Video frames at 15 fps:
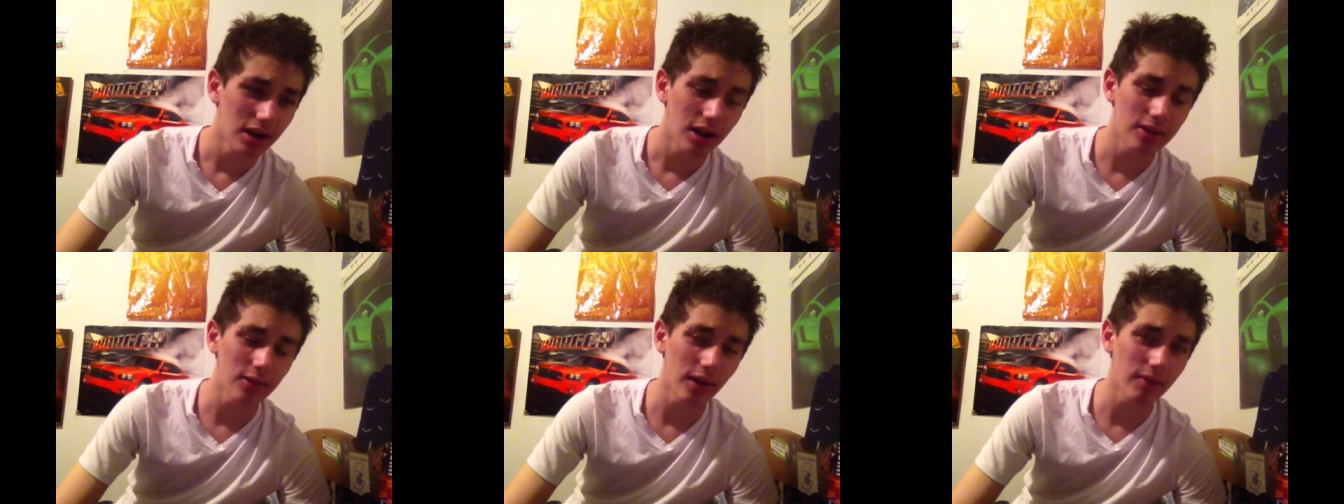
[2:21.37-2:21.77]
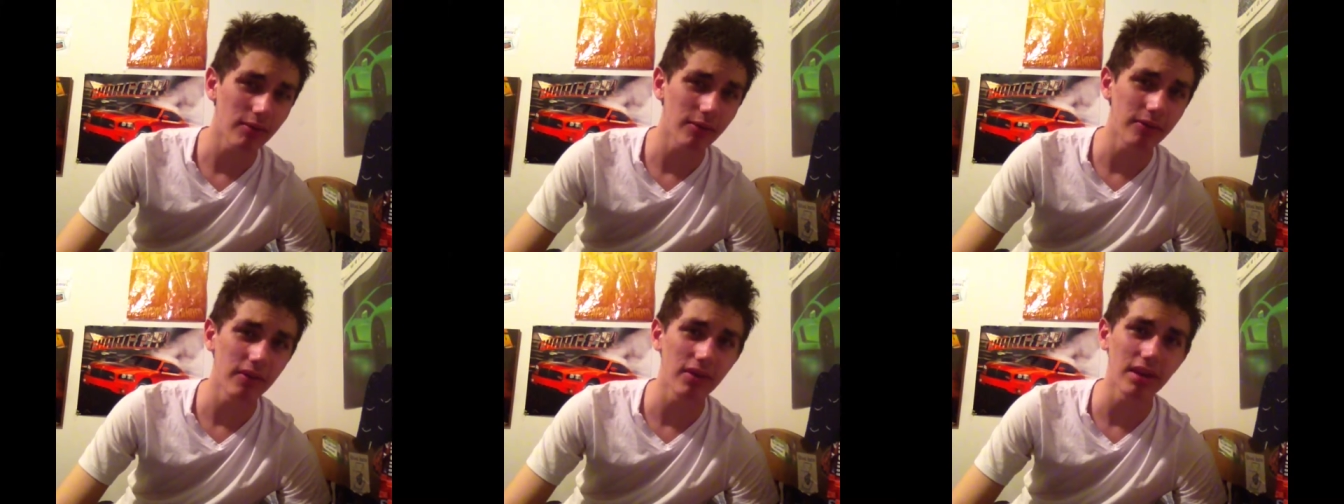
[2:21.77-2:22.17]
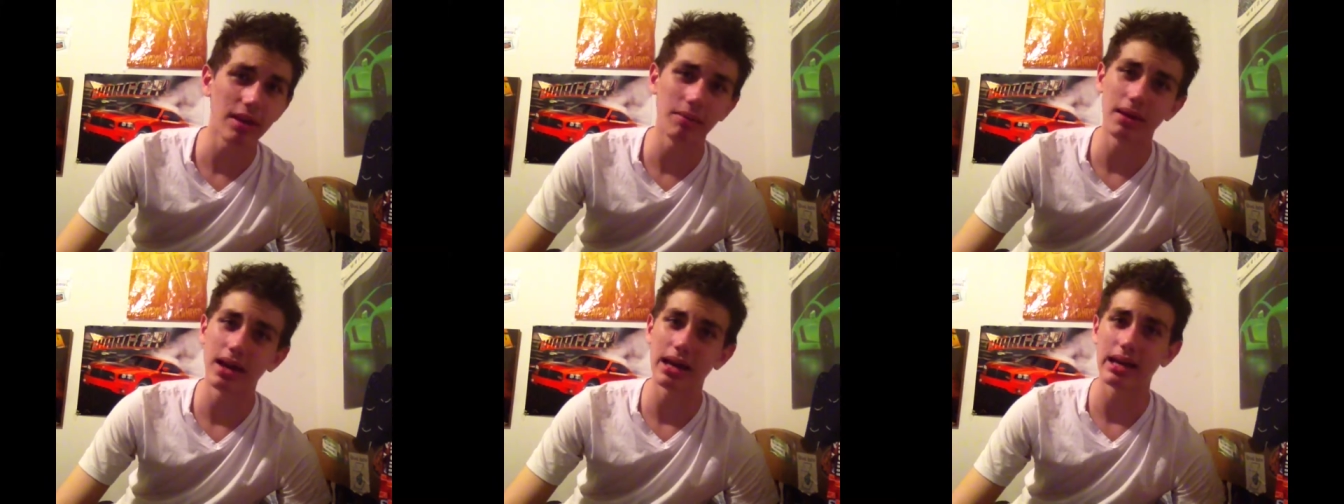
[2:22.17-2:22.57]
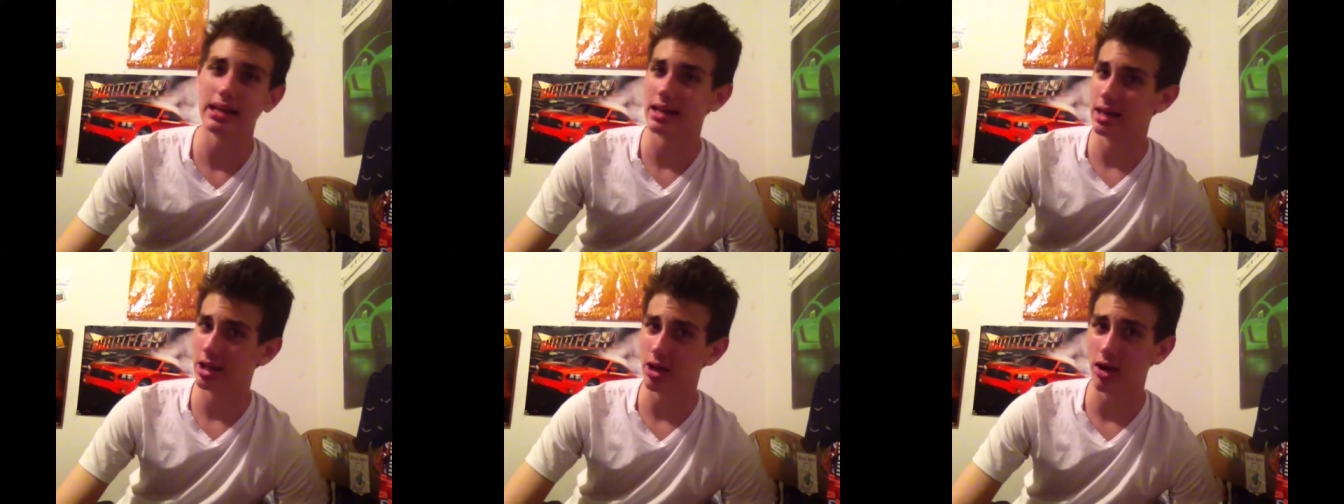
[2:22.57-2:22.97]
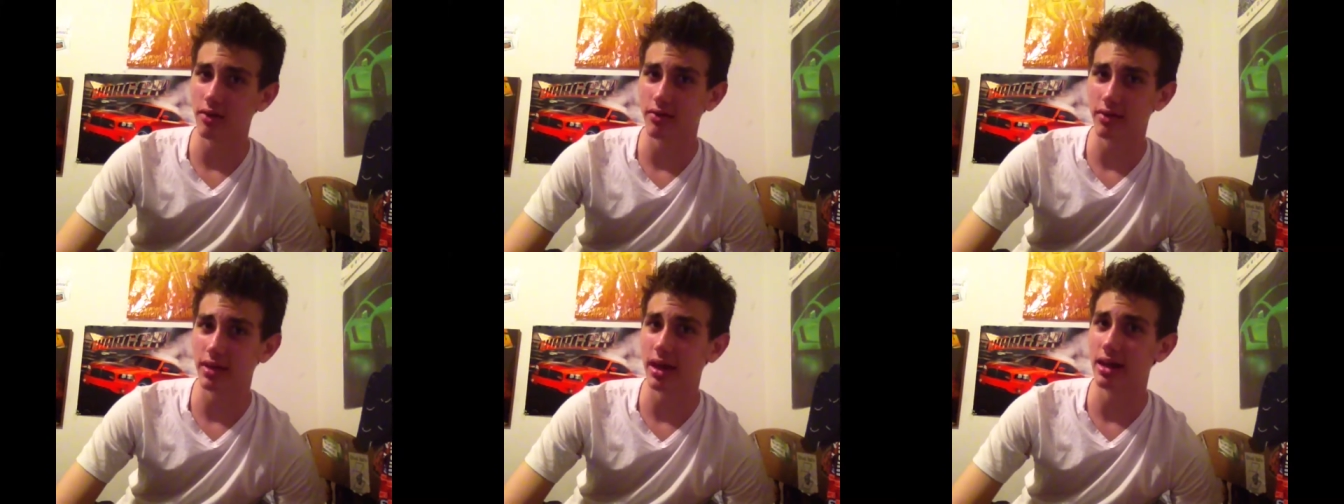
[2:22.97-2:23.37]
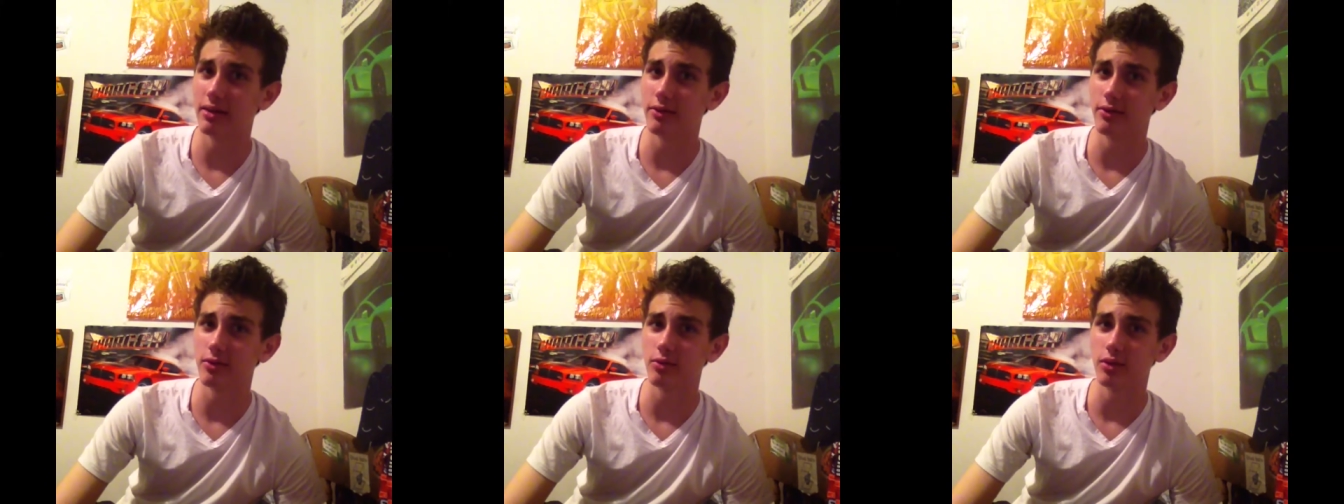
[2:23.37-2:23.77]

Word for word: Although I have a feeling I'm not going to need an awful lot of